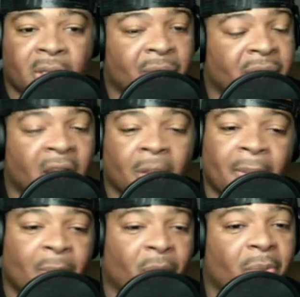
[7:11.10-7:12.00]
killing
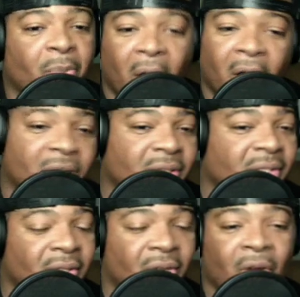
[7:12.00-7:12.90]
people in the parks,
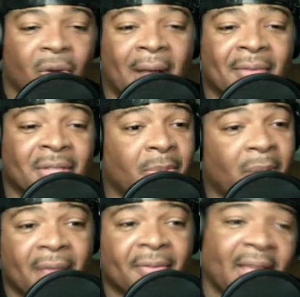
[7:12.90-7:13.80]
obviously
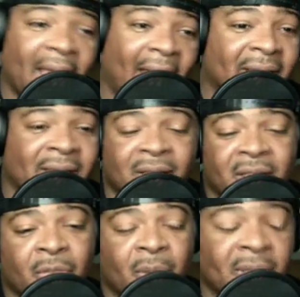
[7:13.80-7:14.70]
playing for cash. That's the
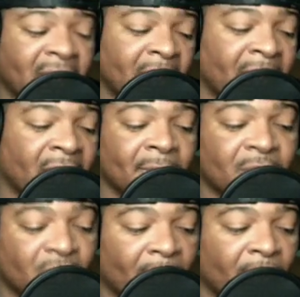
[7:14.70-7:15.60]
situation, ended up getting him in
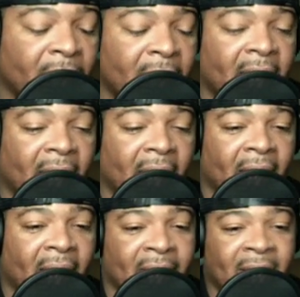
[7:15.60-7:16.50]
trouble.
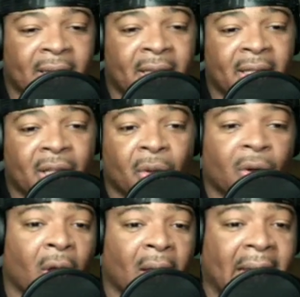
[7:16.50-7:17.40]
And then, it
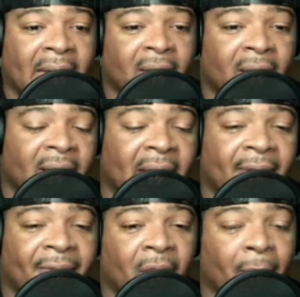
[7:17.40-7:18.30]
all kind of
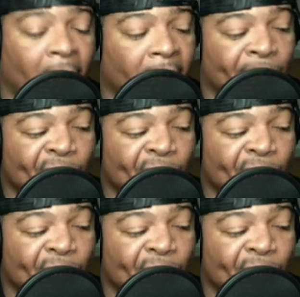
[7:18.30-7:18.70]
fell apart.